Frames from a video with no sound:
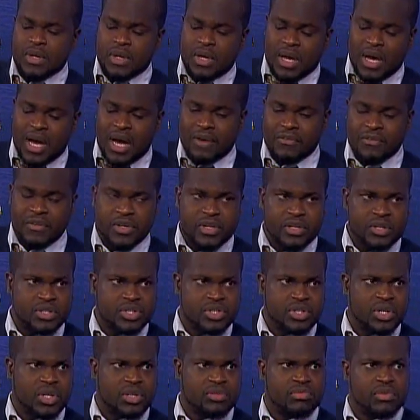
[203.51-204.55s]
African
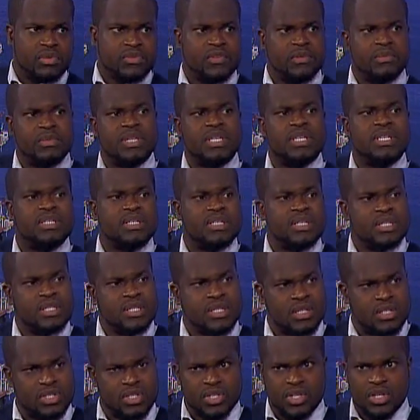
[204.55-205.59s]
genre, from the East Indian
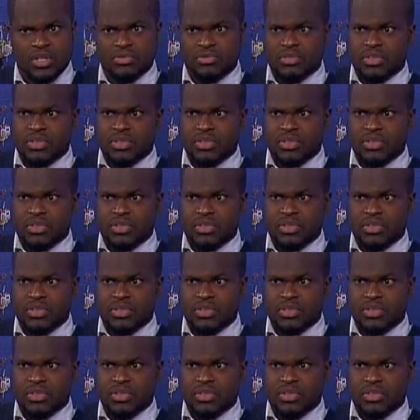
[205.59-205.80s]
genre,